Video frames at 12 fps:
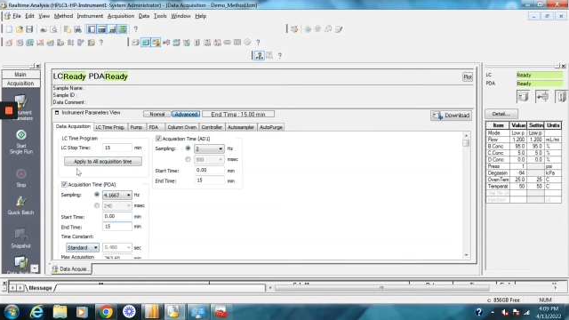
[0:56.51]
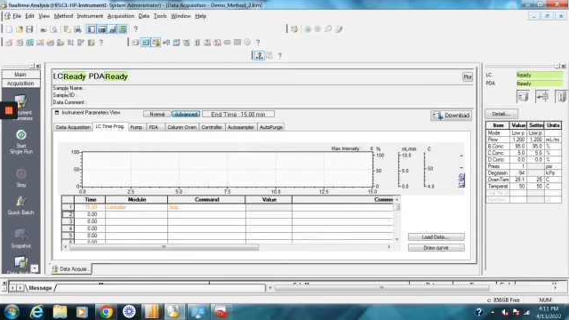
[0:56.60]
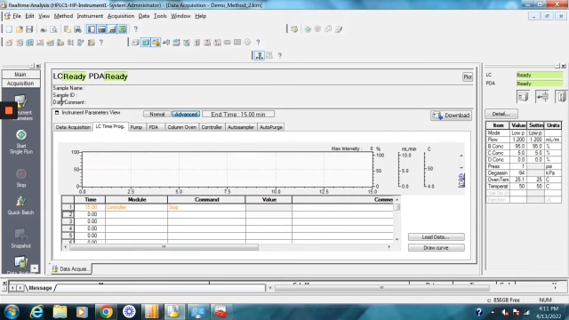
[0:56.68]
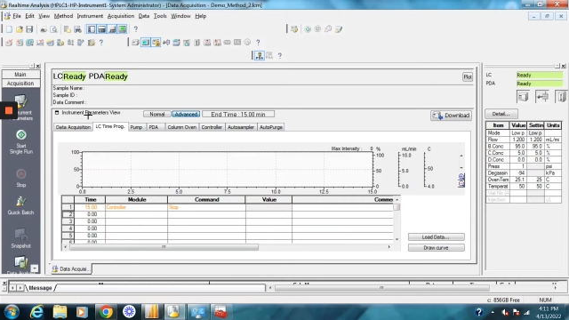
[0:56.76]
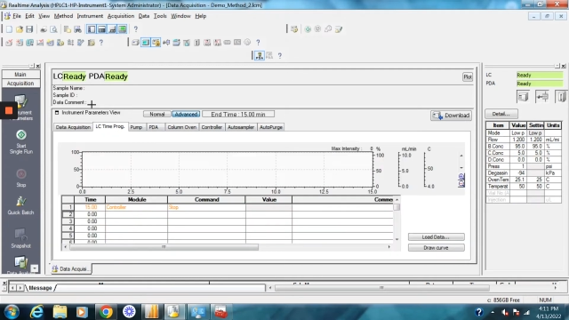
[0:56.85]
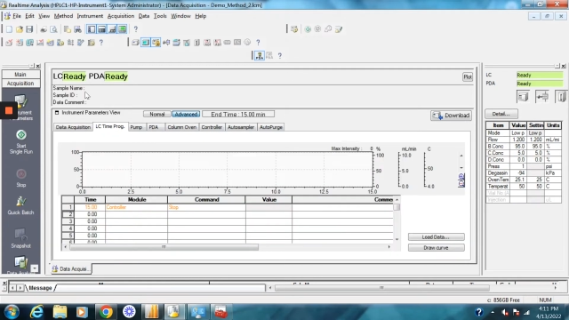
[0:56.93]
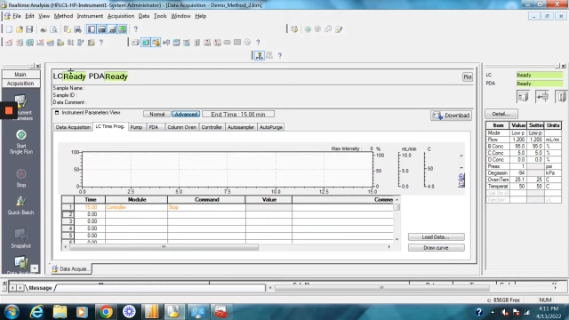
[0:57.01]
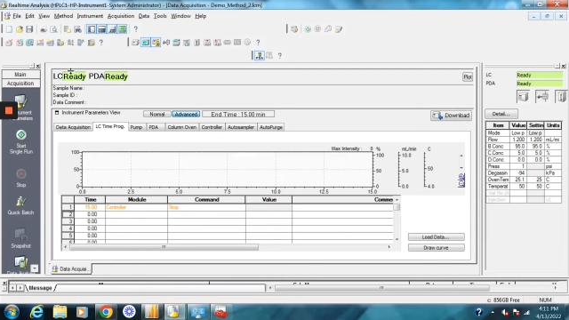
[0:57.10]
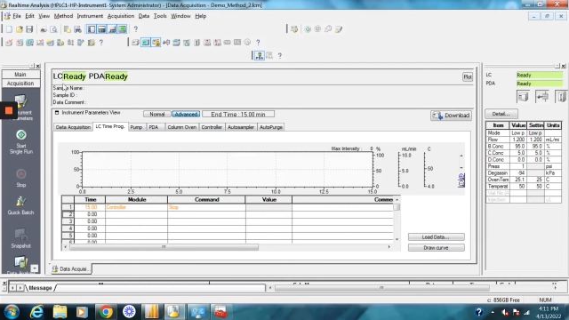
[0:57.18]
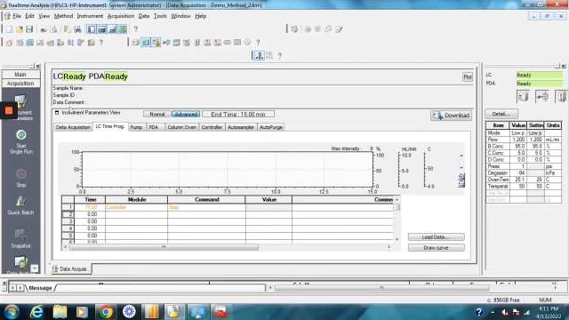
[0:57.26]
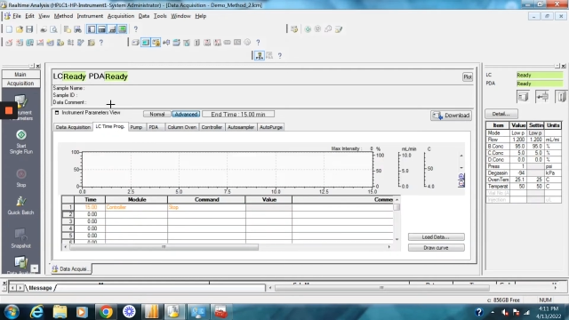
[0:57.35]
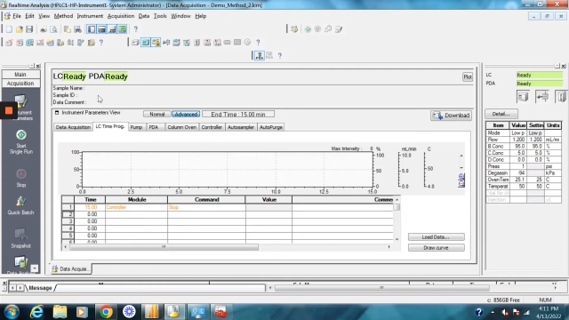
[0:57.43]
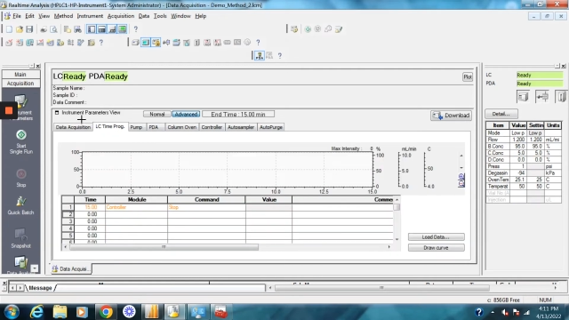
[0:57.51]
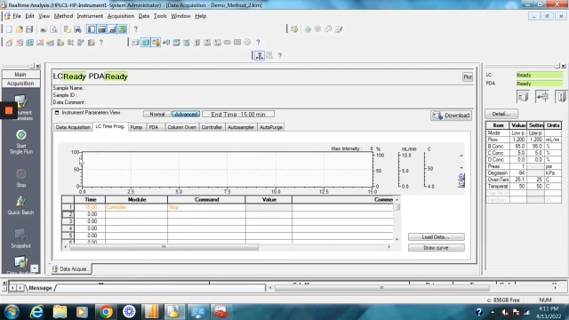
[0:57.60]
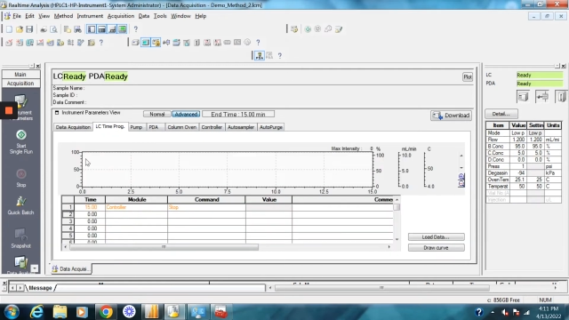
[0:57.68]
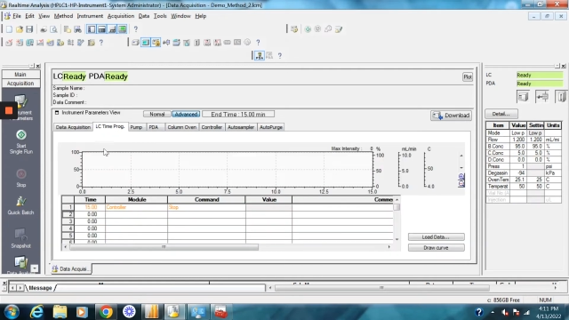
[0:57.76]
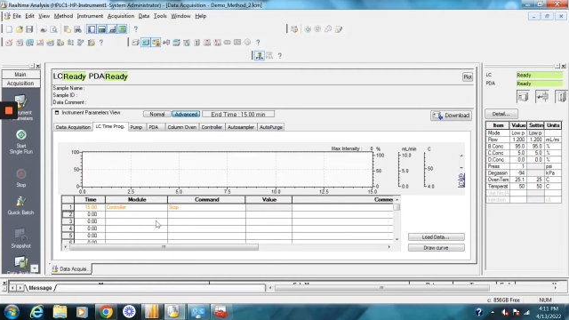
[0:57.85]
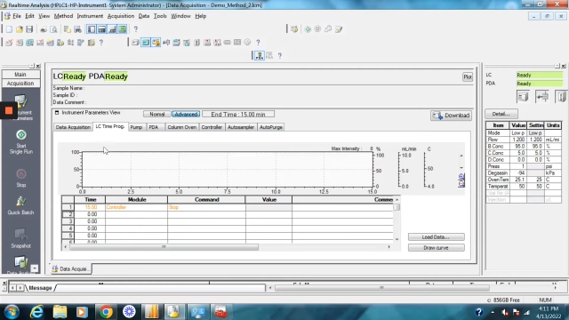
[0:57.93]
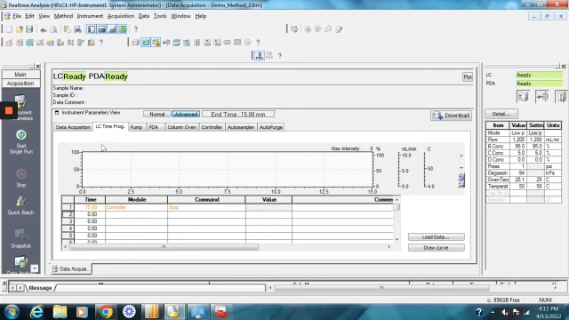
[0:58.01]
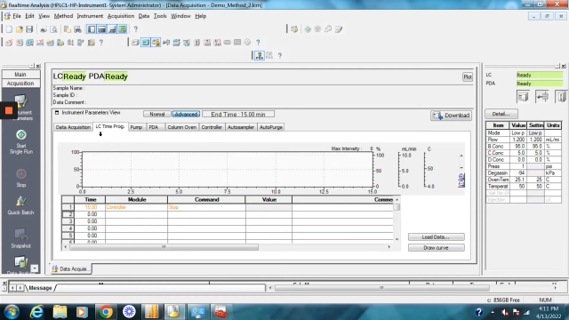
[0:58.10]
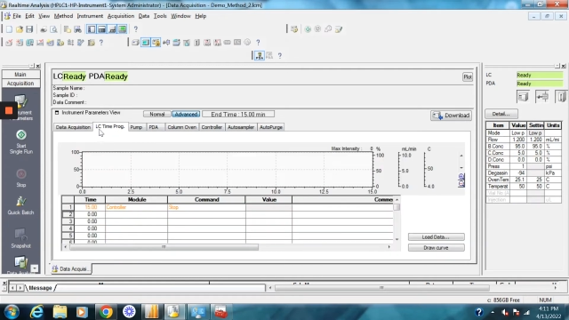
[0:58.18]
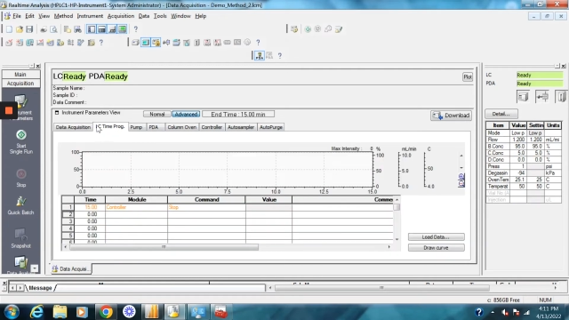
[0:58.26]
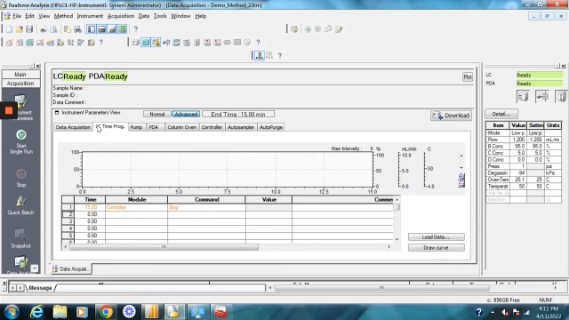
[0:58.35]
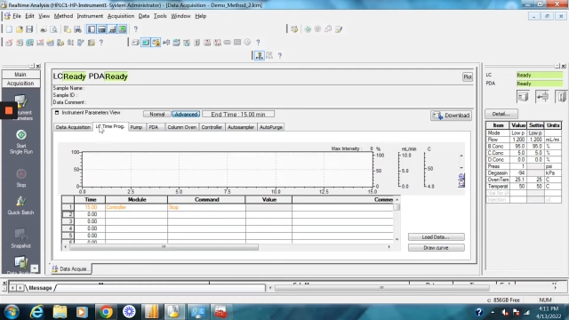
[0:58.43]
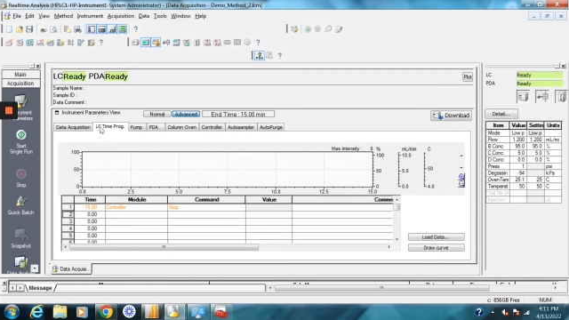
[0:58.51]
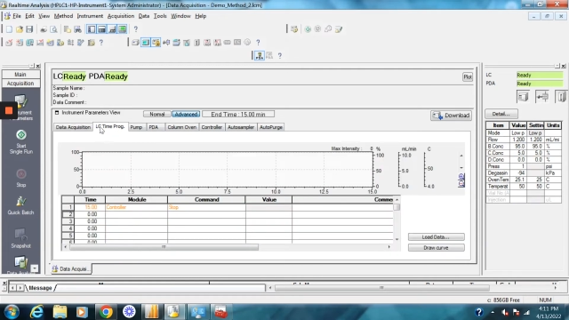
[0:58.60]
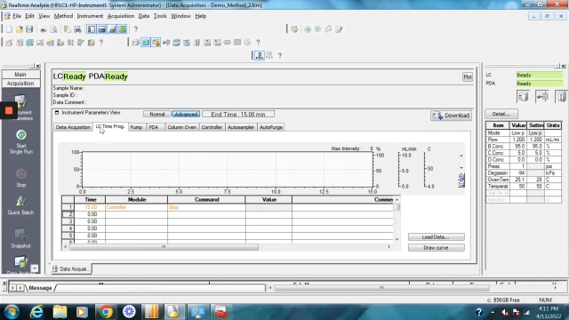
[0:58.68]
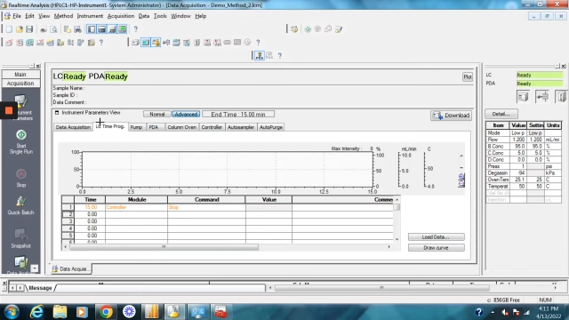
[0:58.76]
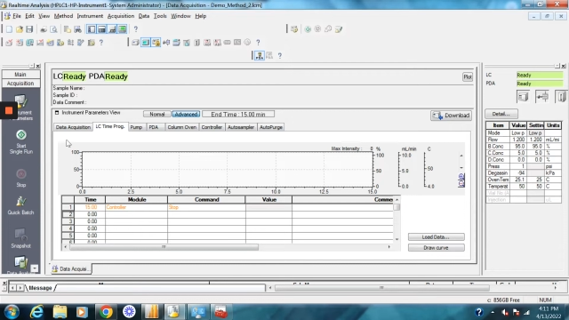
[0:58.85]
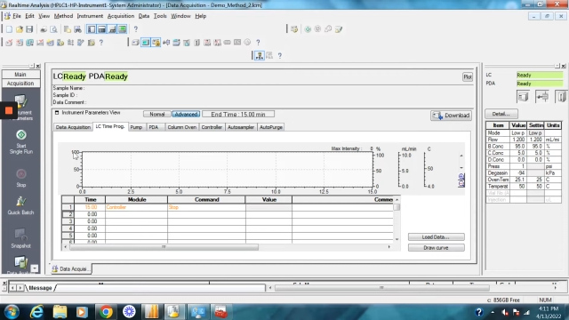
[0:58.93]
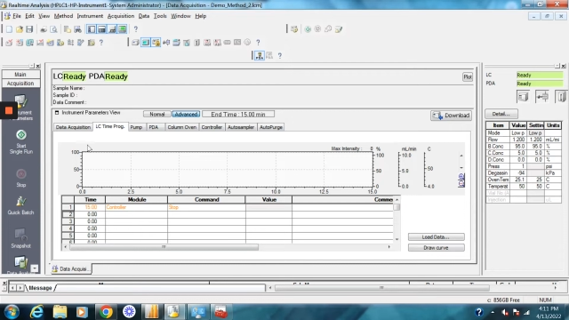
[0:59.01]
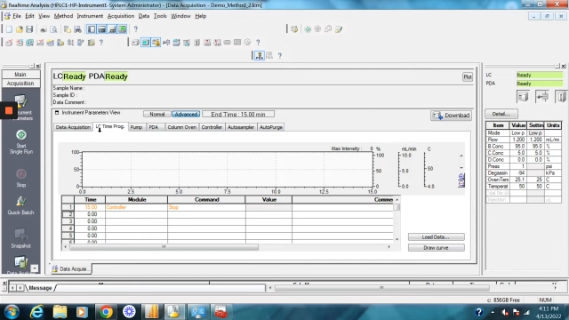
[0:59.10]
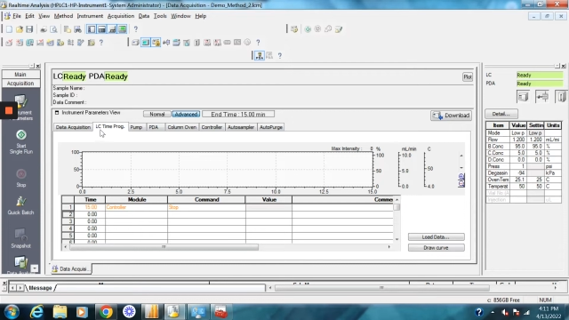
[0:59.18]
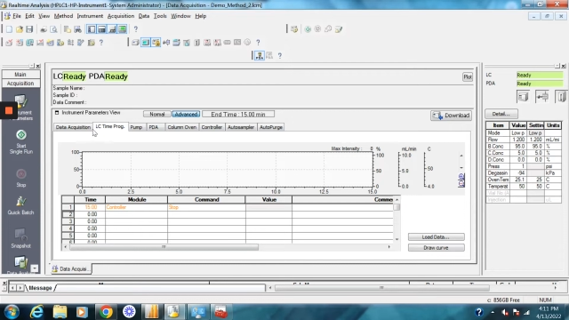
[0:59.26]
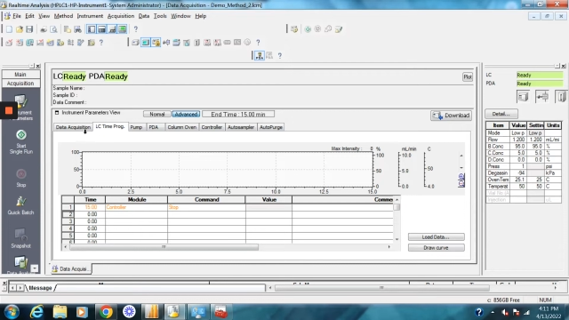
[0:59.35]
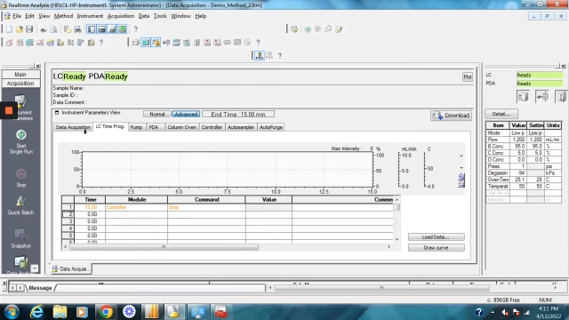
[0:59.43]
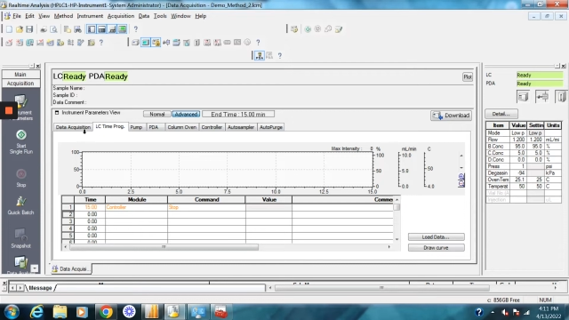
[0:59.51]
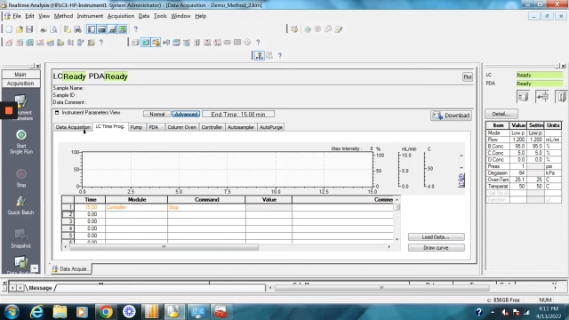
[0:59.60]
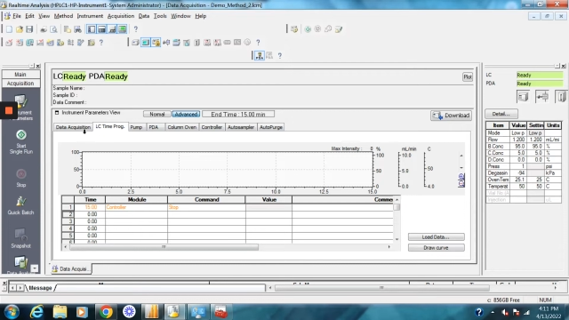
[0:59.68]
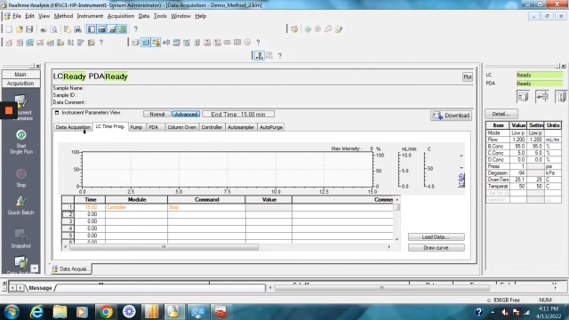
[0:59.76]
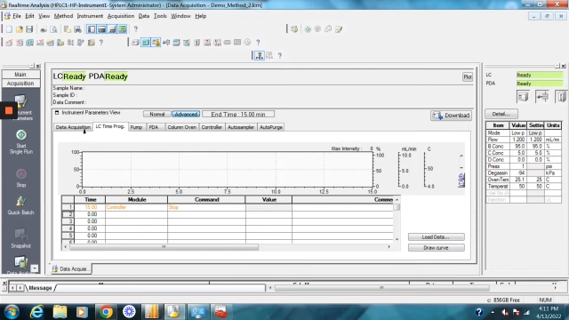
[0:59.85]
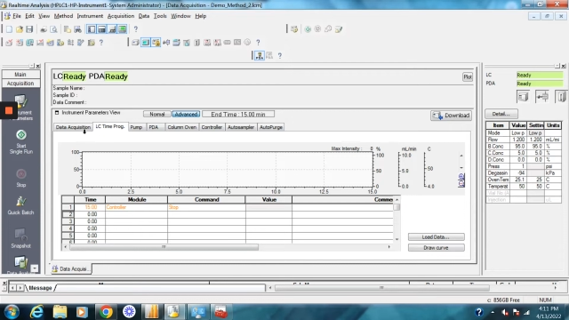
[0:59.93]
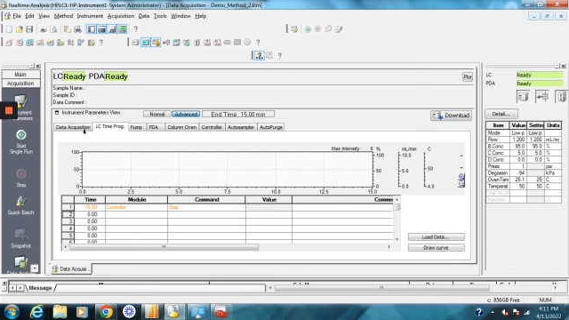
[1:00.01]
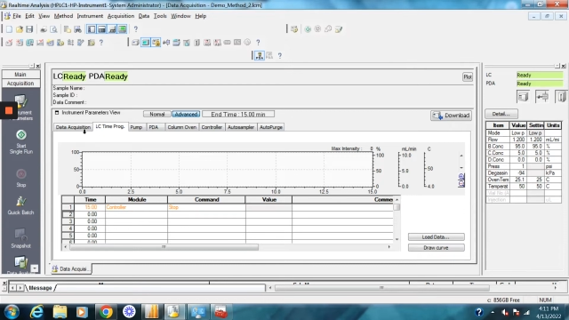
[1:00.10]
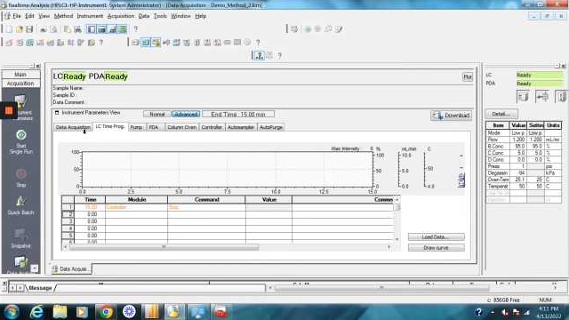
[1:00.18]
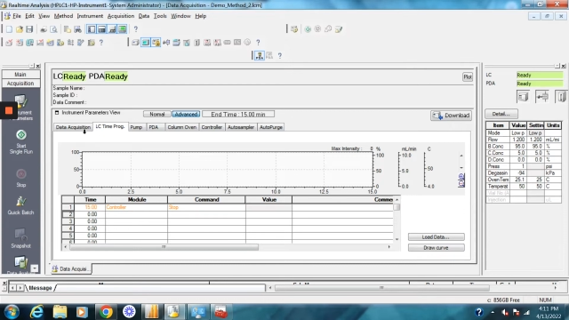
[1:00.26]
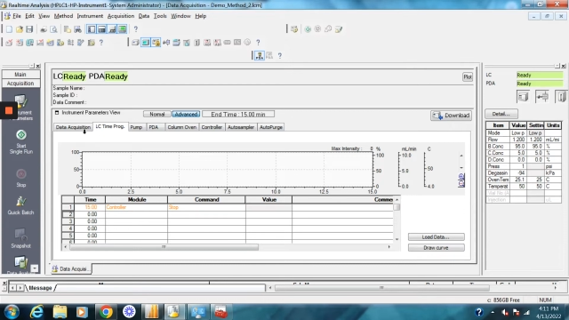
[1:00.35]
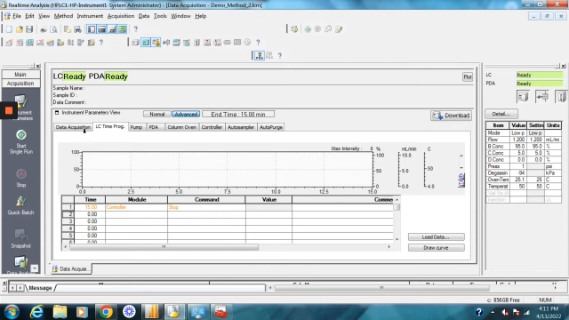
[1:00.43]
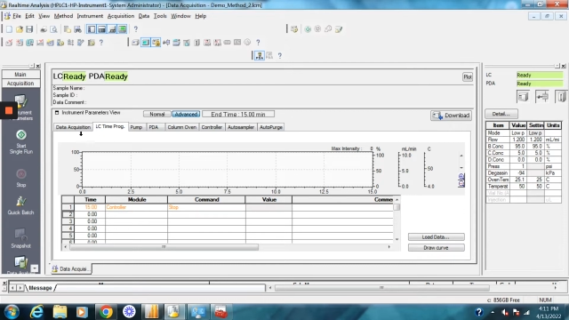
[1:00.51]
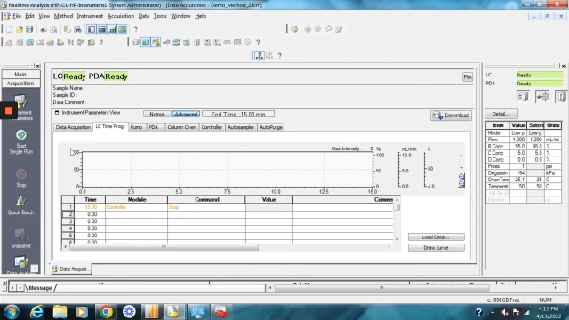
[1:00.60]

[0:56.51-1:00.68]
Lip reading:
[unreadable: no face in view]